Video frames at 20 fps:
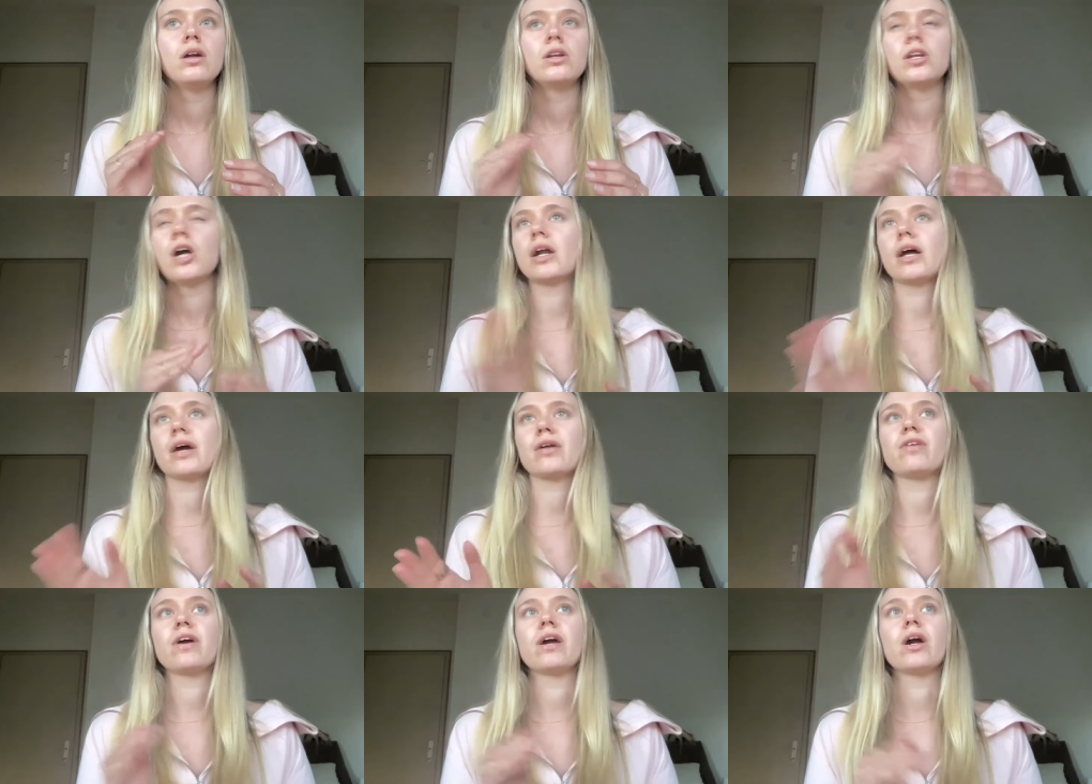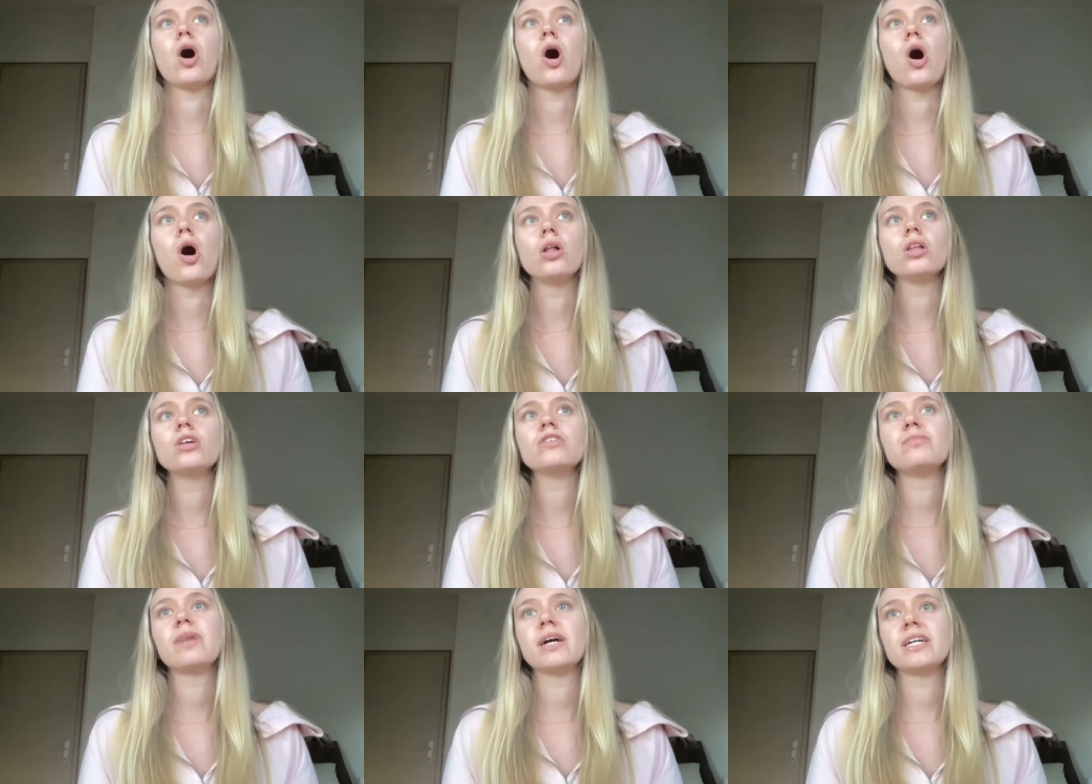not I think,
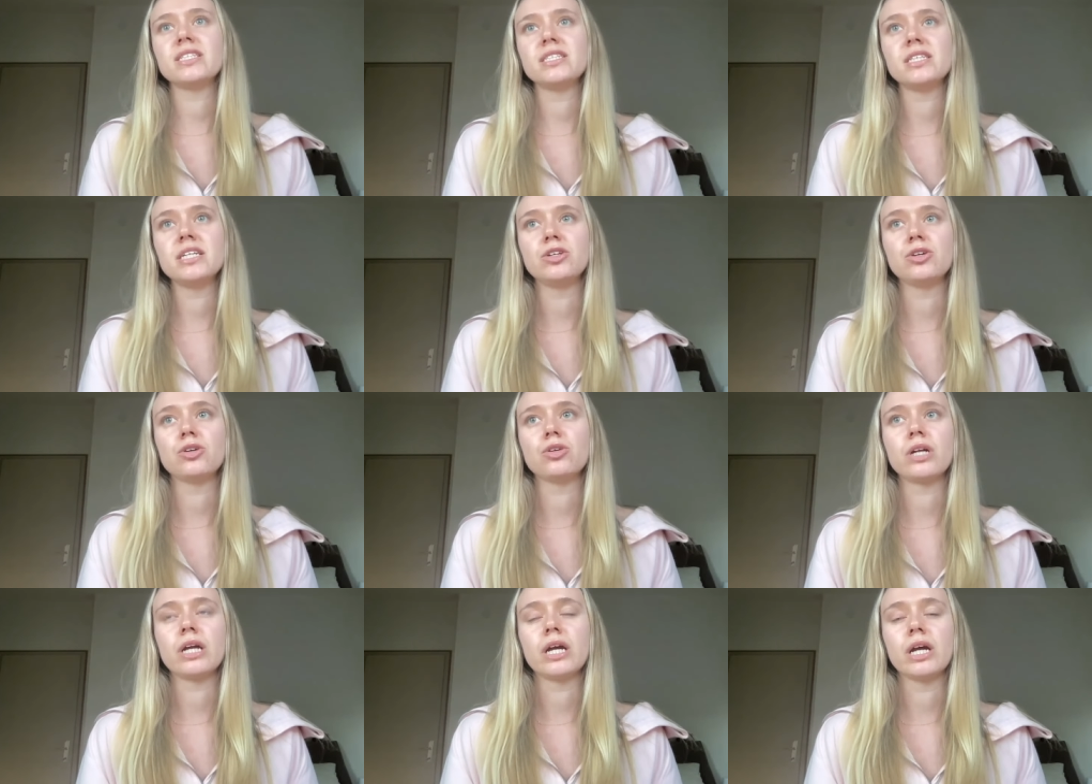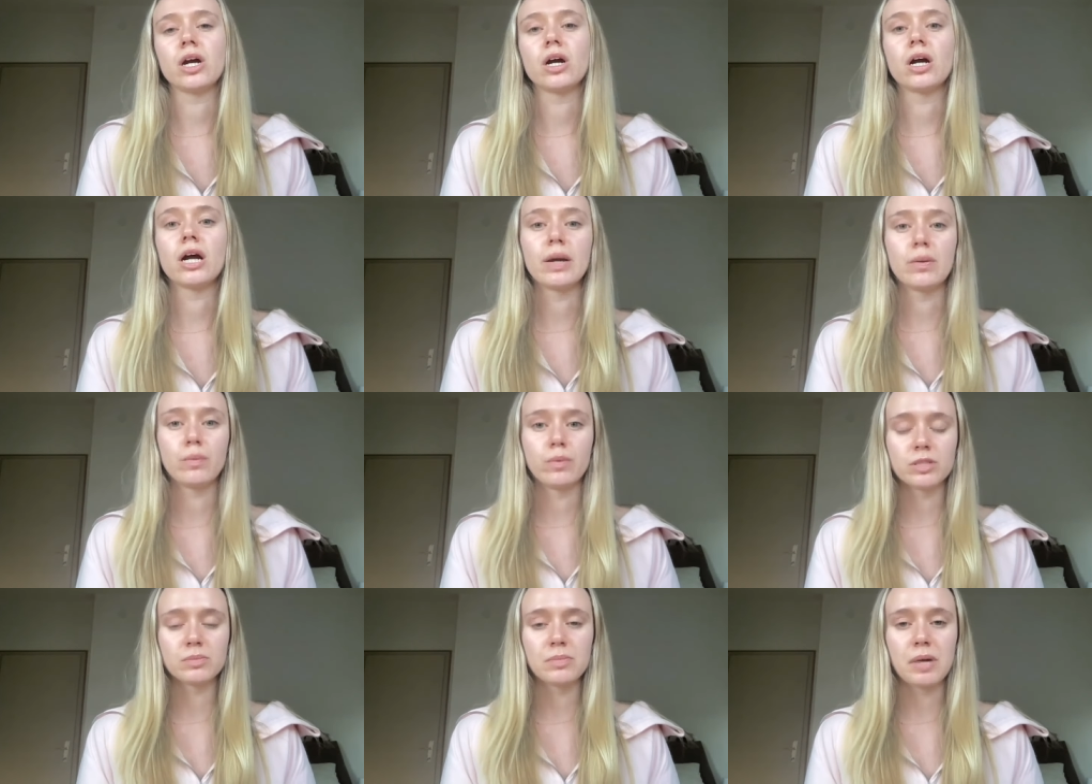all of my senior year,
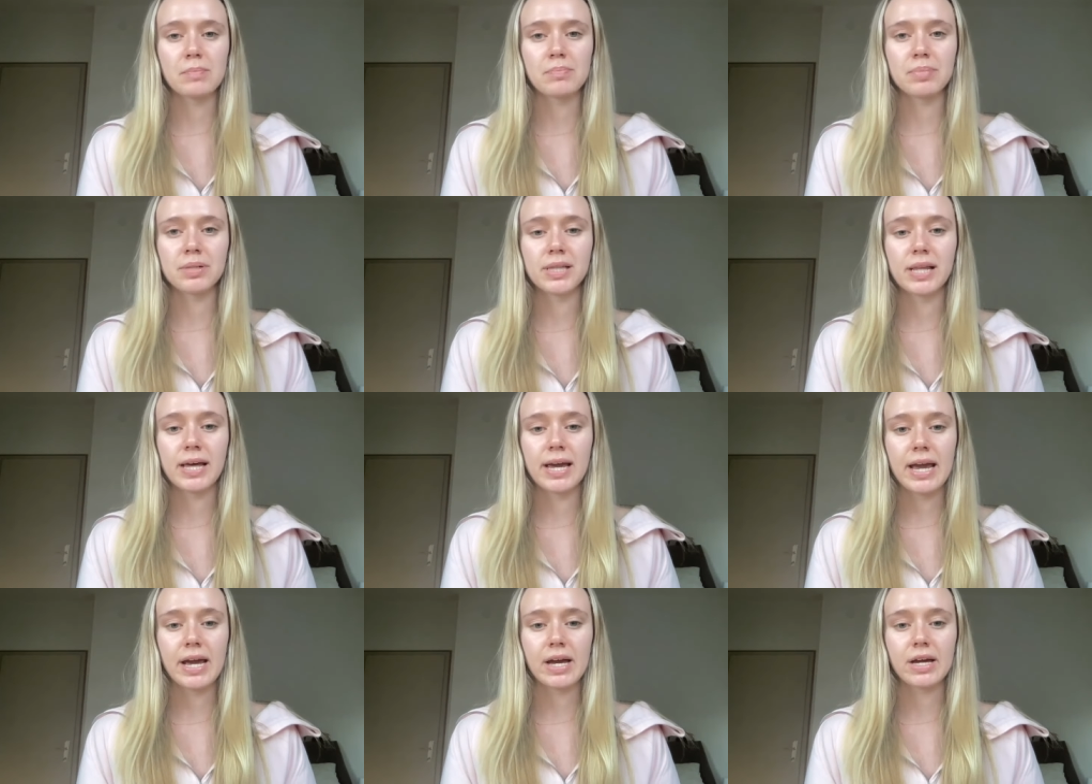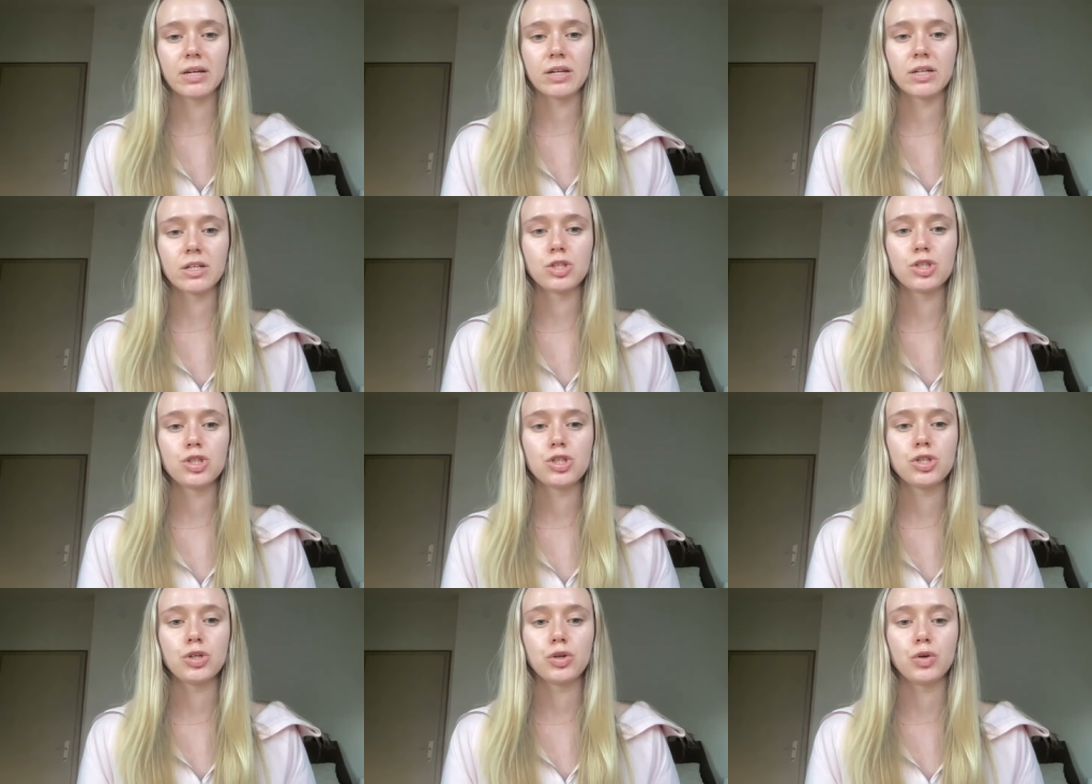it was my plan
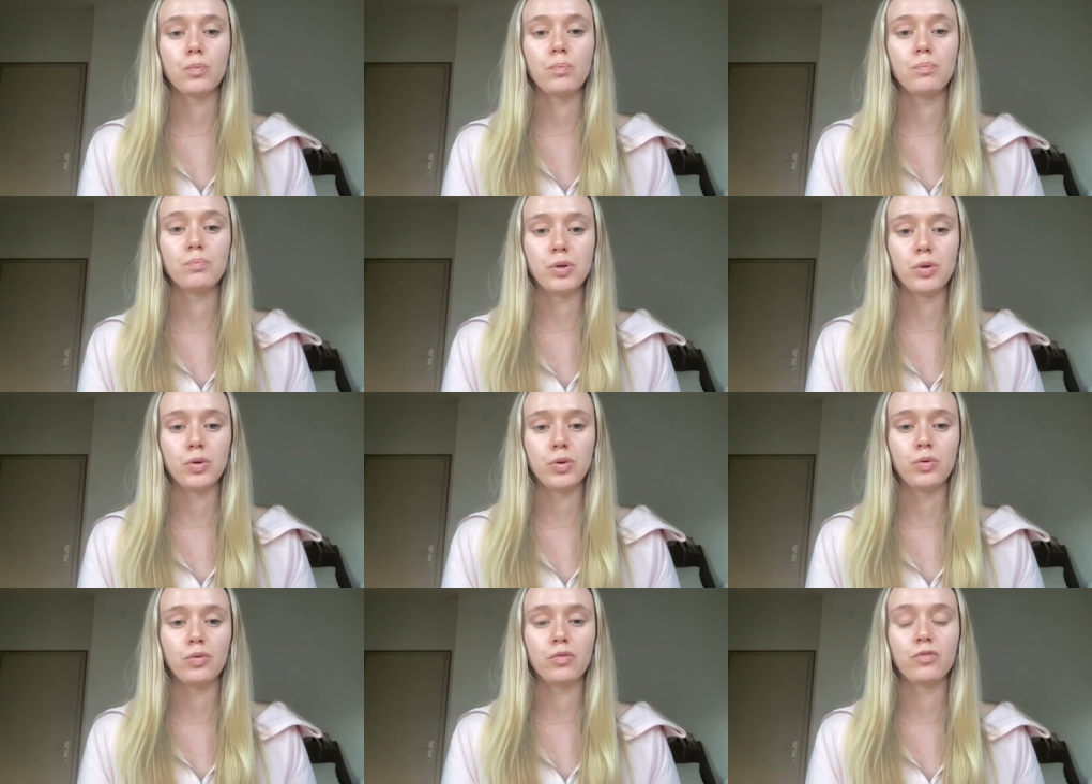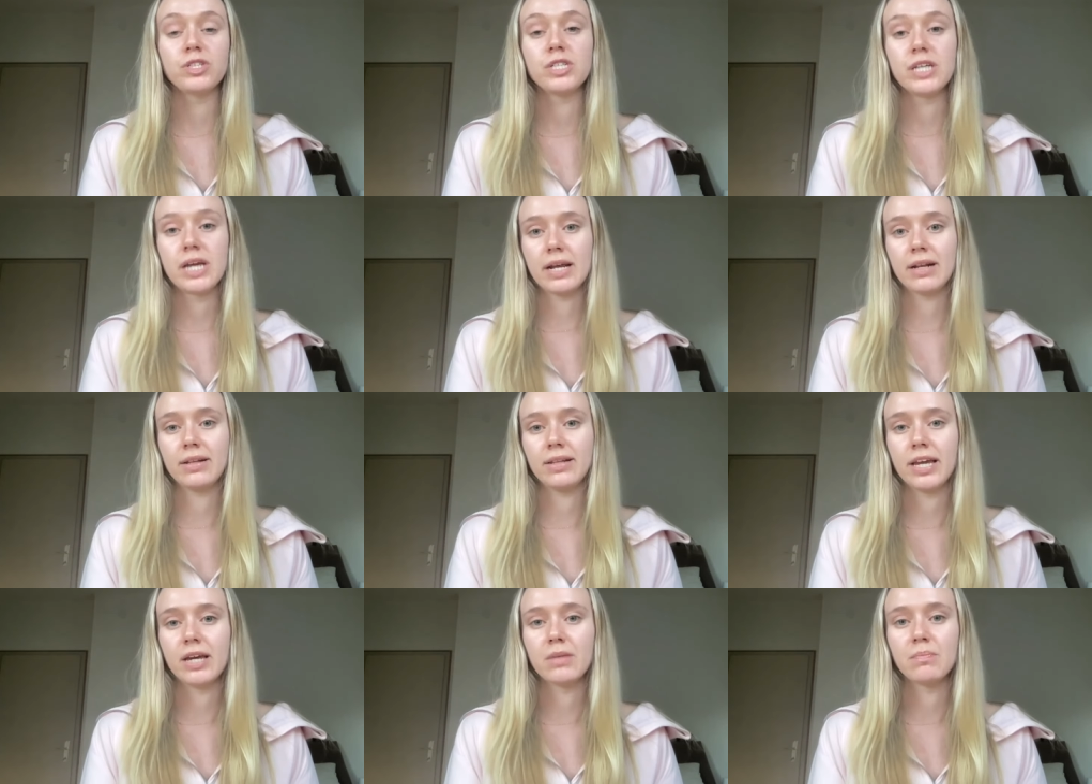to move to
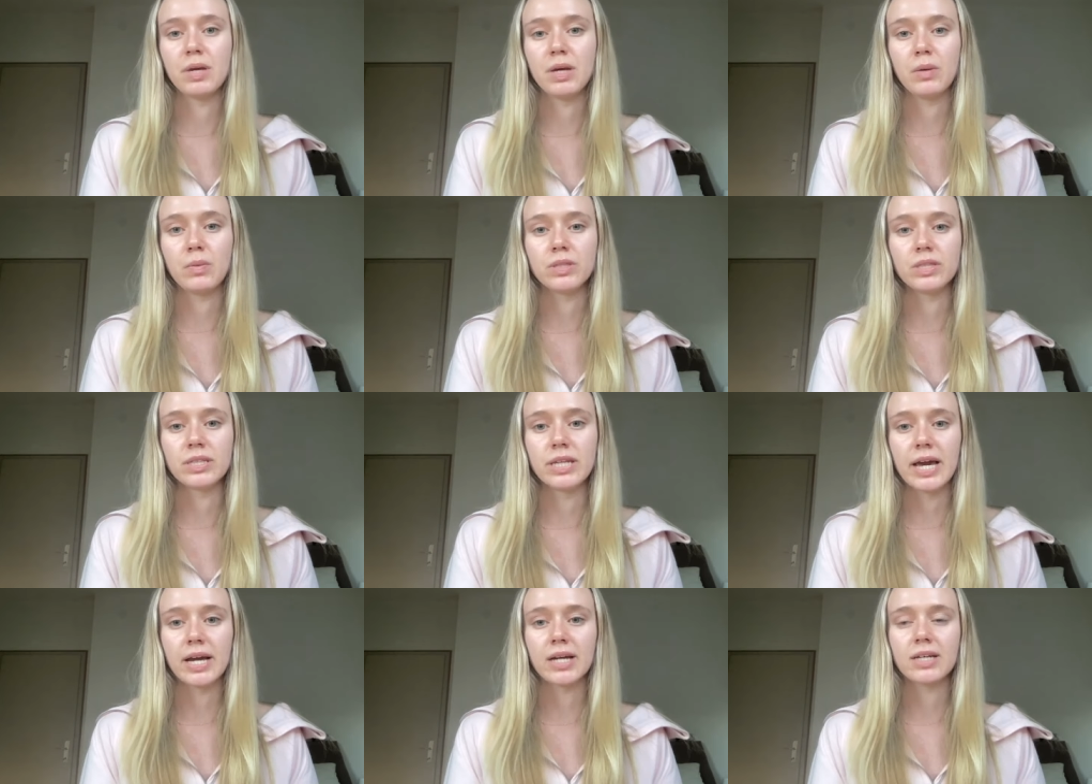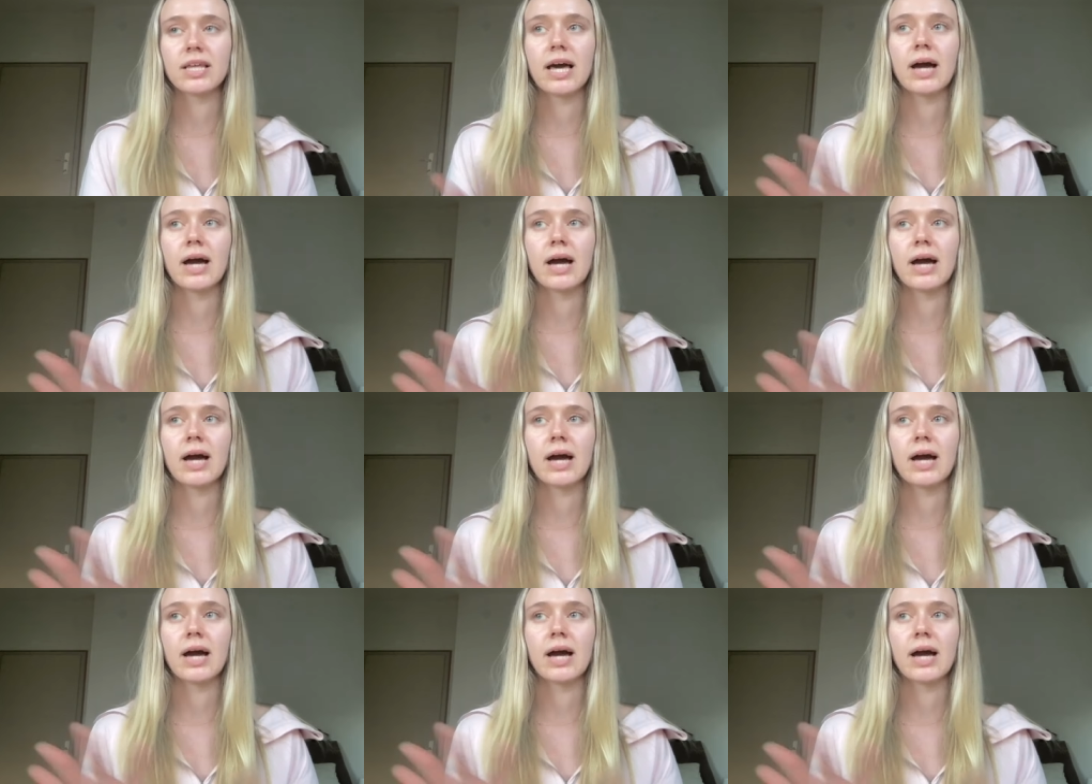Italy and be with Nick.